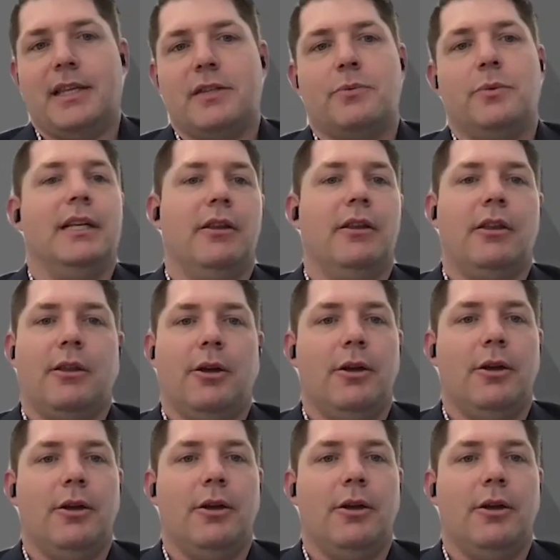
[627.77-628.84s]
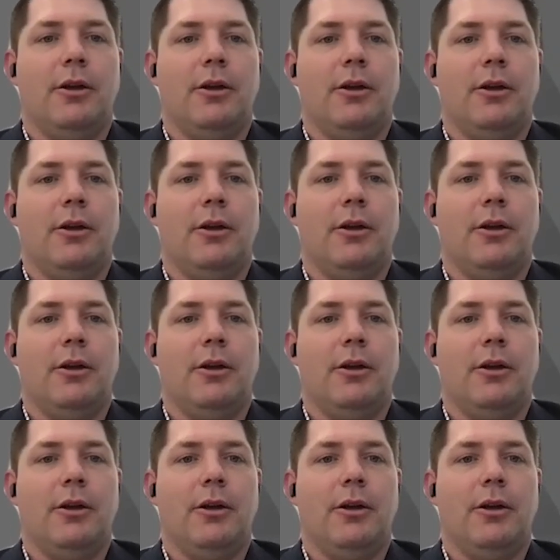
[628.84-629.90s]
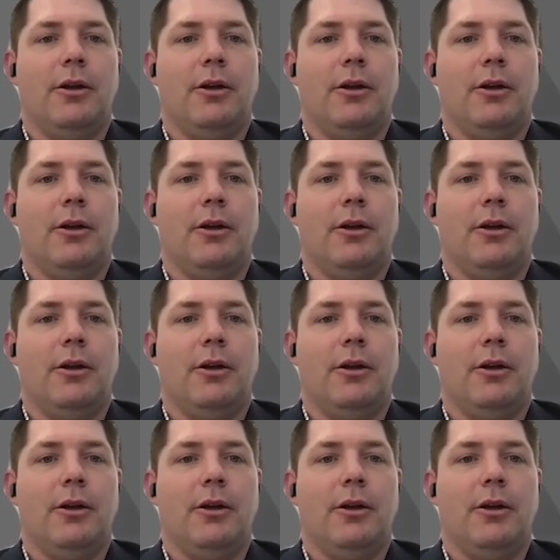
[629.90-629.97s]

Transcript: And that's really the third thing, is understanding